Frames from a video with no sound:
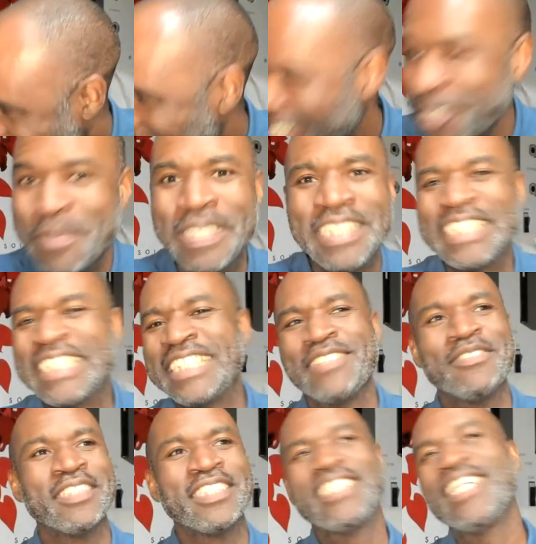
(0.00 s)
You know, just
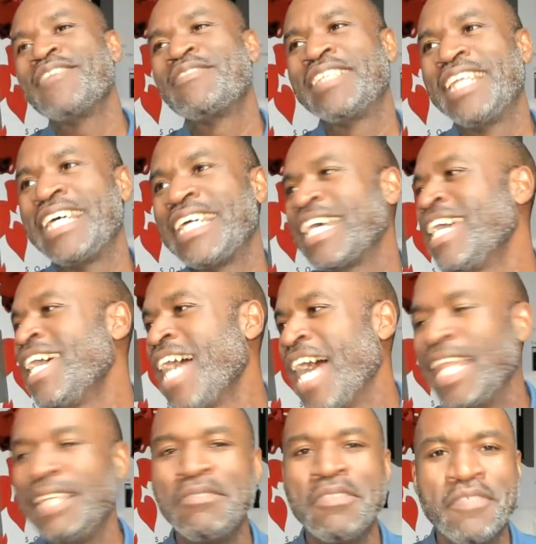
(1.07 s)
different stuff. That, like,
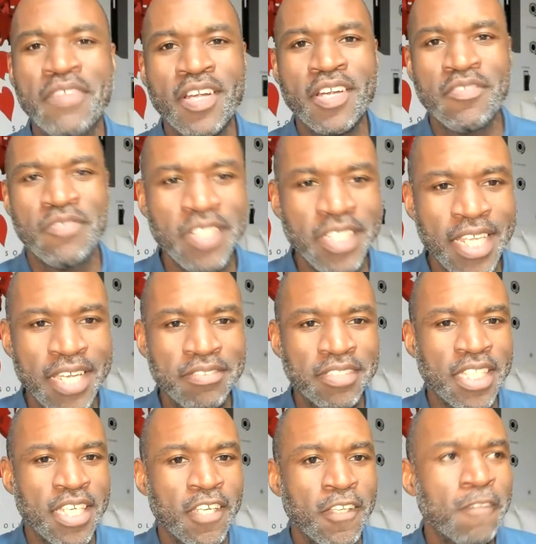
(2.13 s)
I live a very free
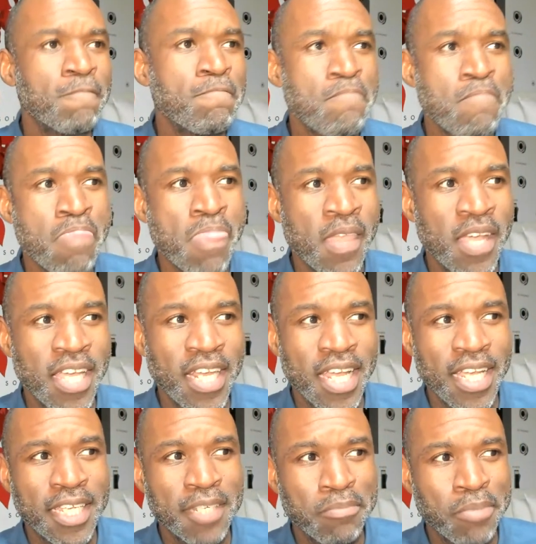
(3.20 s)
lifestyle, and
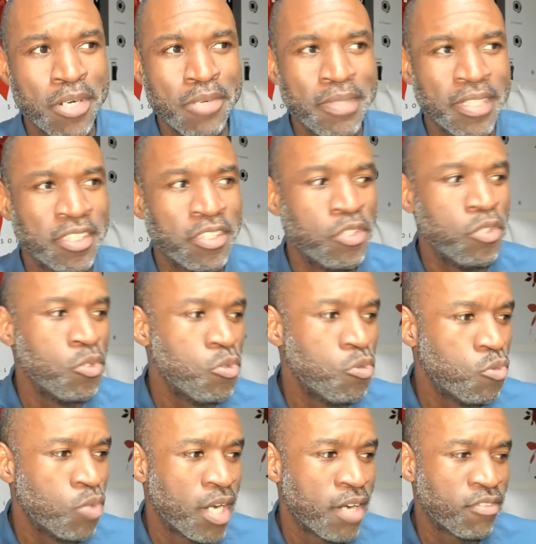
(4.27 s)
I can pretty much do
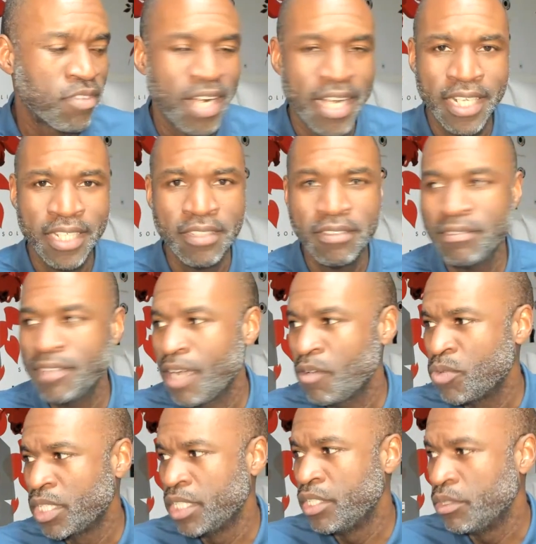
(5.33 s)
whatever I
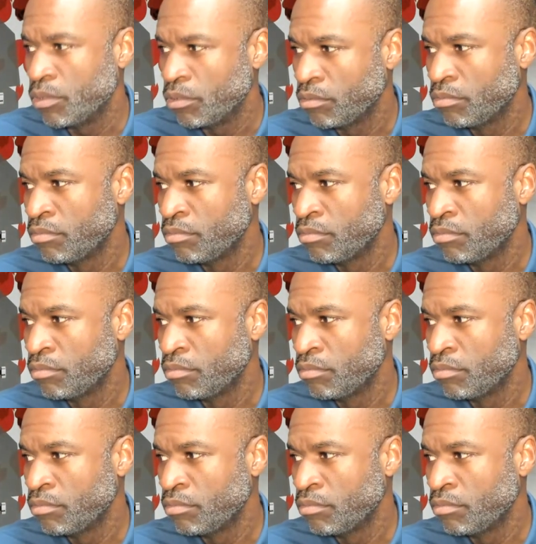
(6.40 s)
want to do.